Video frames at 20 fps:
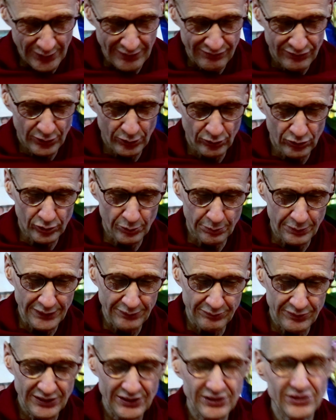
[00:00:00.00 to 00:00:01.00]
you have two
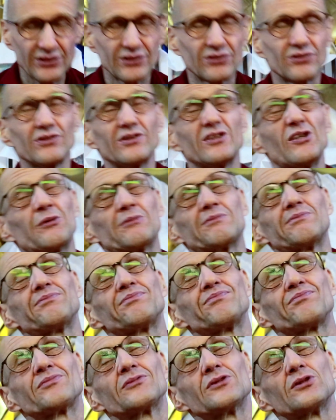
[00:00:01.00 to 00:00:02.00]
supreme teachers, you know.
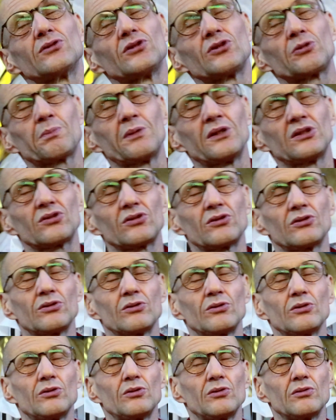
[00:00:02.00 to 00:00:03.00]
This person
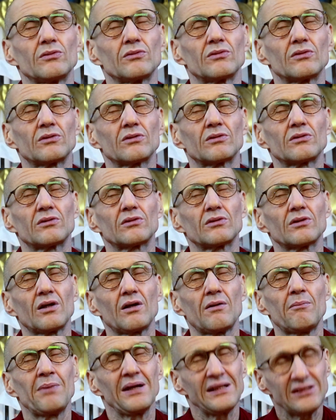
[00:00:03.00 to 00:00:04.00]
who,
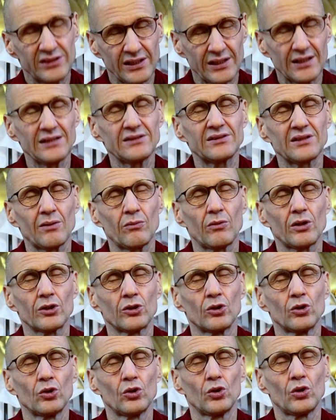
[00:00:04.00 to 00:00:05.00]
basically
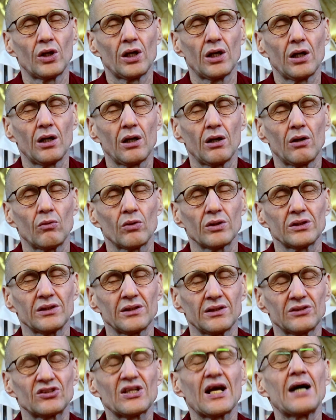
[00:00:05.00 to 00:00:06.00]
someone who
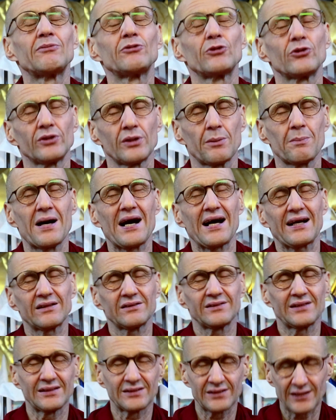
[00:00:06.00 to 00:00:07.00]
stabs you in the back,
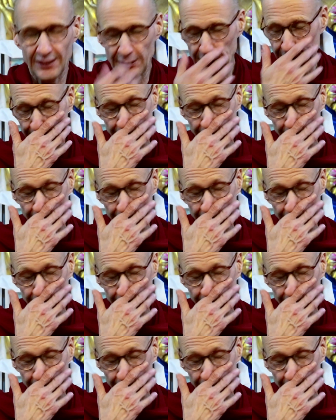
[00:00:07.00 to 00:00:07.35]
as they say.